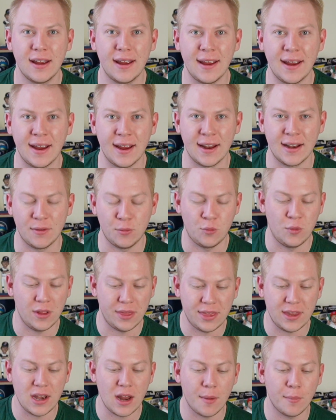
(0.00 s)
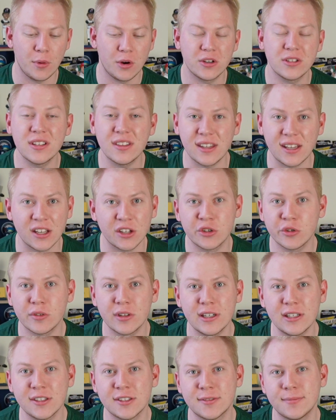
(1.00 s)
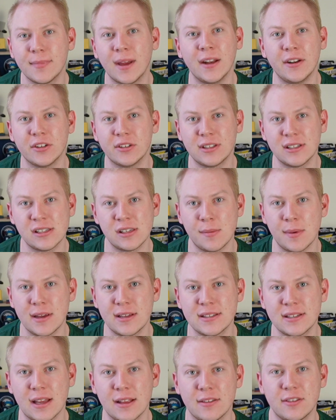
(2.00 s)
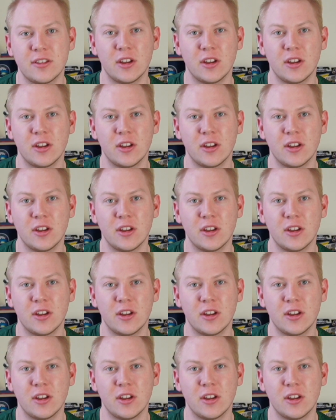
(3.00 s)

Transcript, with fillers: And with the numbers and the injuries, it just doesn't make sense.